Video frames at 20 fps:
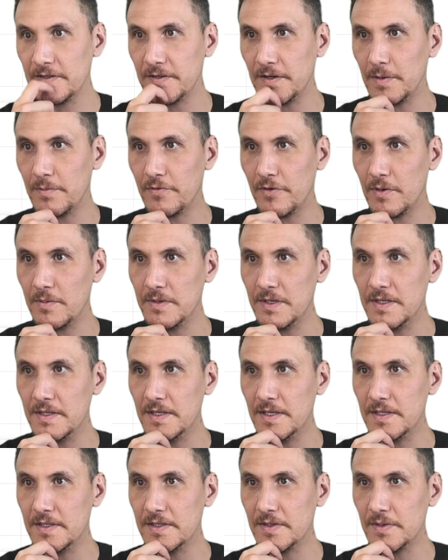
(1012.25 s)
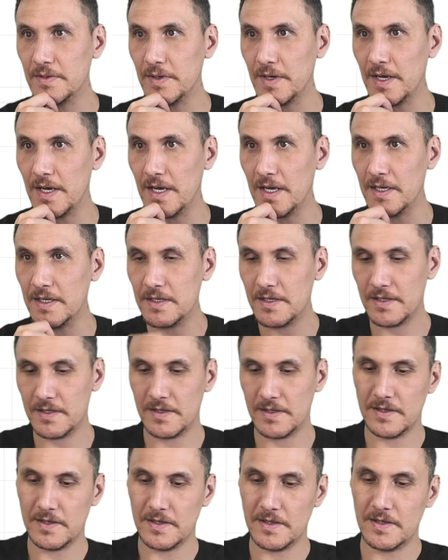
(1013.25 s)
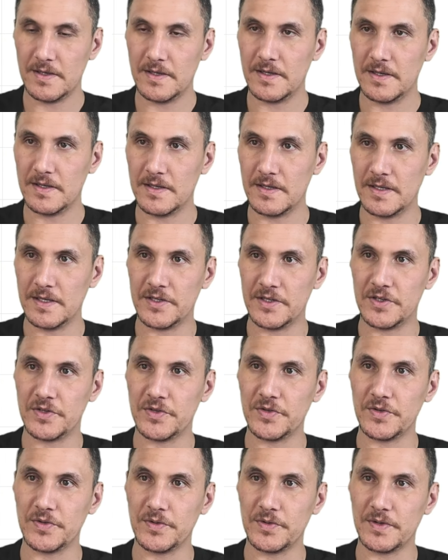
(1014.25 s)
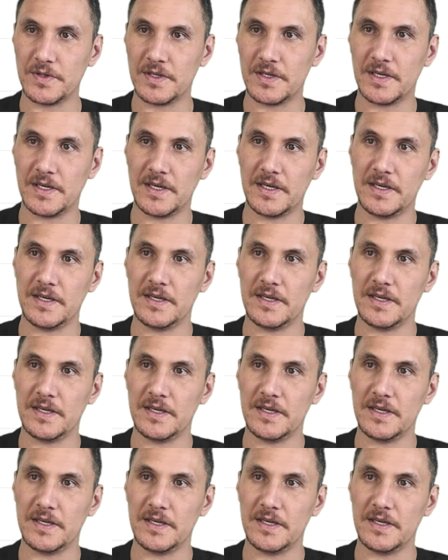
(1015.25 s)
I'll probably need to add an issue key